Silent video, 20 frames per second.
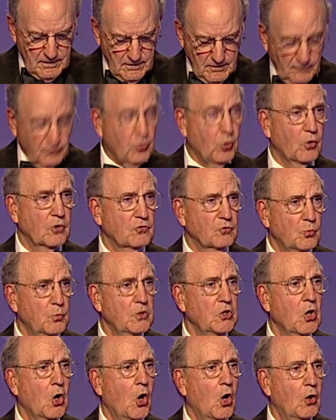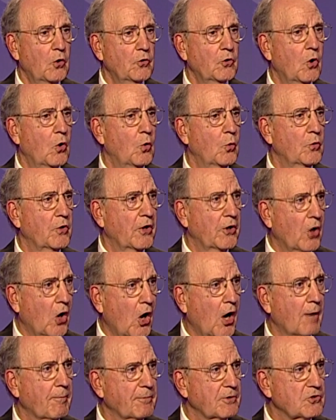Of course, we all know that
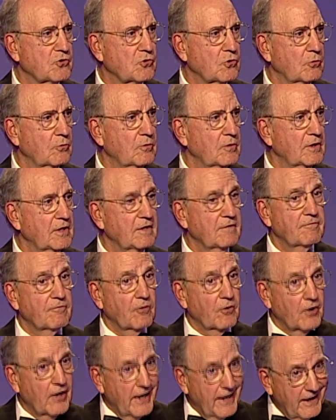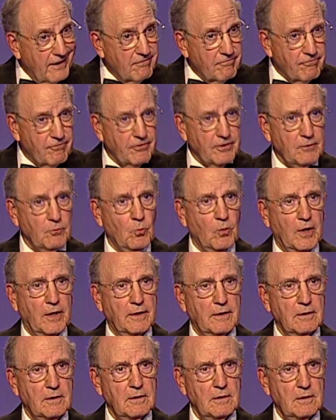opportunity for
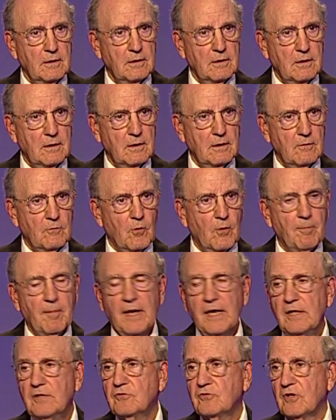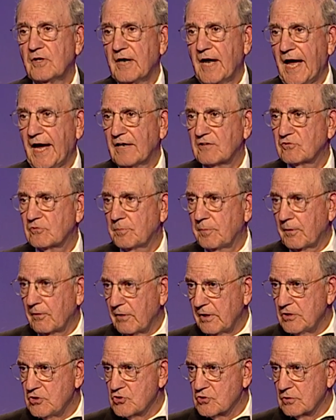everyone remains an
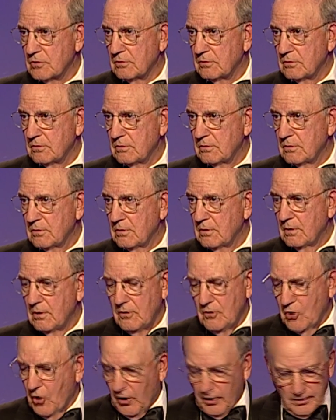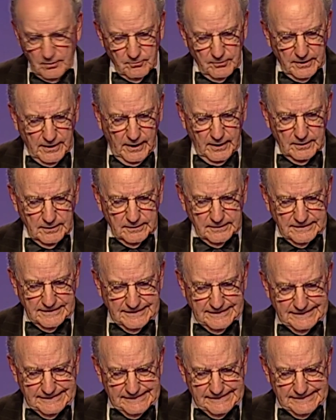aspiration, not a reality.